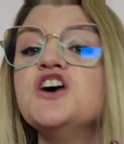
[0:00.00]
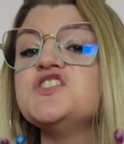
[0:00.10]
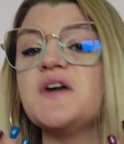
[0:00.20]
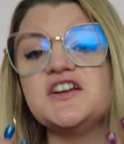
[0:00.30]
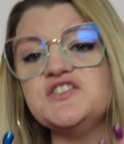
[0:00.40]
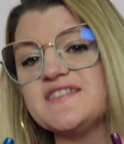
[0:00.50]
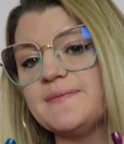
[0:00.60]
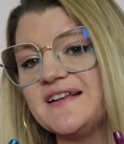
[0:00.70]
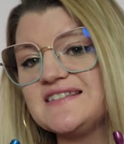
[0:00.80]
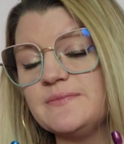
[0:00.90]
So I can do
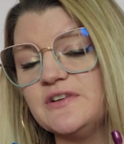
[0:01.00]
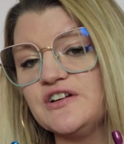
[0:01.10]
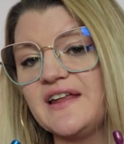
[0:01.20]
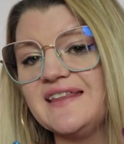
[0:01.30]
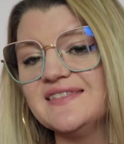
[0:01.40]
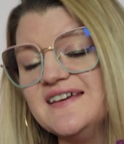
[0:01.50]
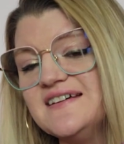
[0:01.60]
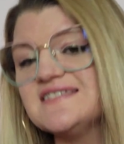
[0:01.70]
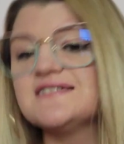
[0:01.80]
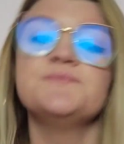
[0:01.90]
something similar like
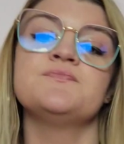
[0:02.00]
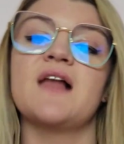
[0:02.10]
this.